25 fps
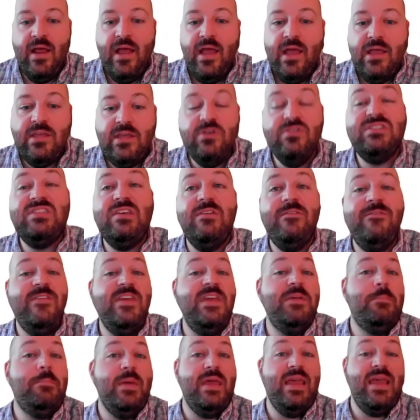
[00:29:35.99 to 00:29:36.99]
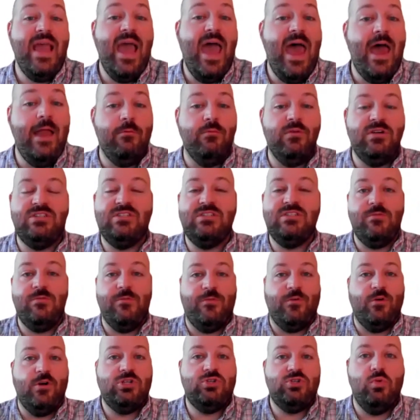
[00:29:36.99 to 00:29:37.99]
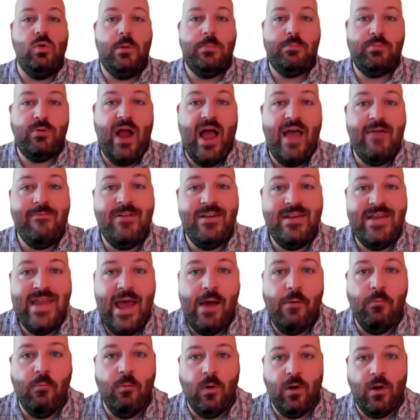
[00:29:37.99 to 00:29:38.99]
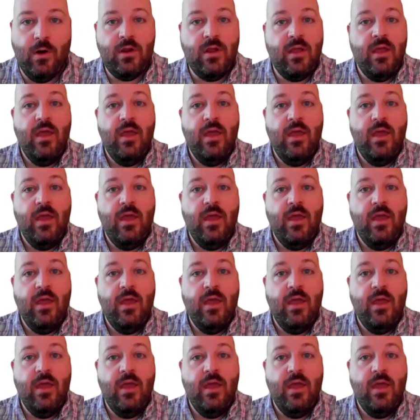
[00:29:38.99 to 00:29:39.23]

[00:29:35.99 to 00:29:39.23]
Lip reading: Use a VPN, which is a virtual private network.